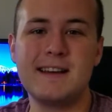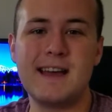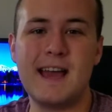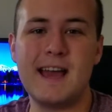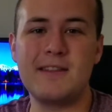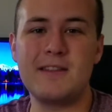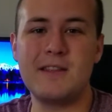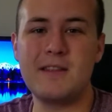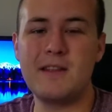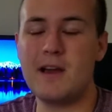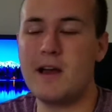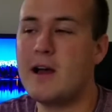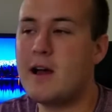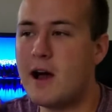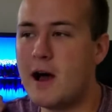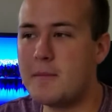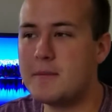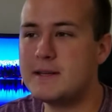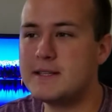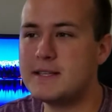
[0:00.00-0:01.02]
And then
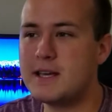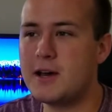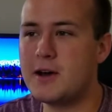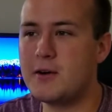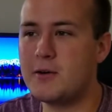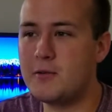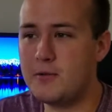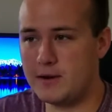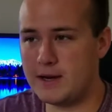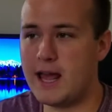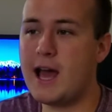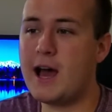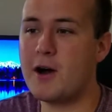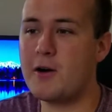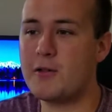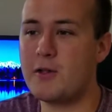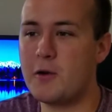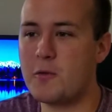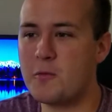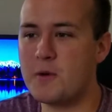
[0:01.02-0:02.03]
up until
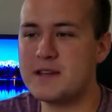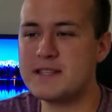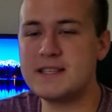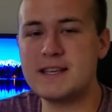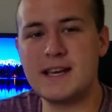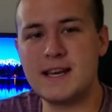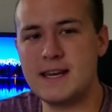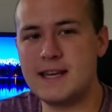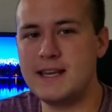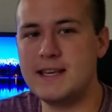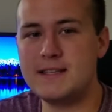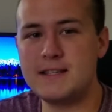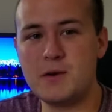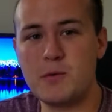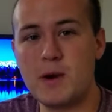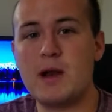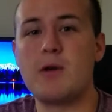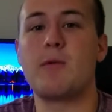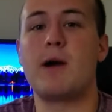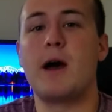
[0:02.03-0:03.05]
now, there wasn't an easy
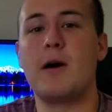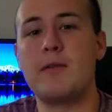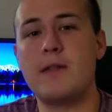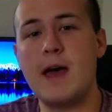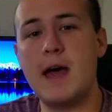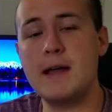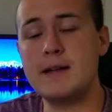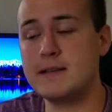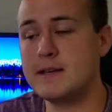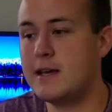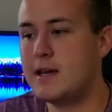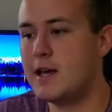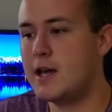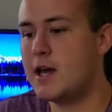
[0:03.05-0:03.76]
way around that.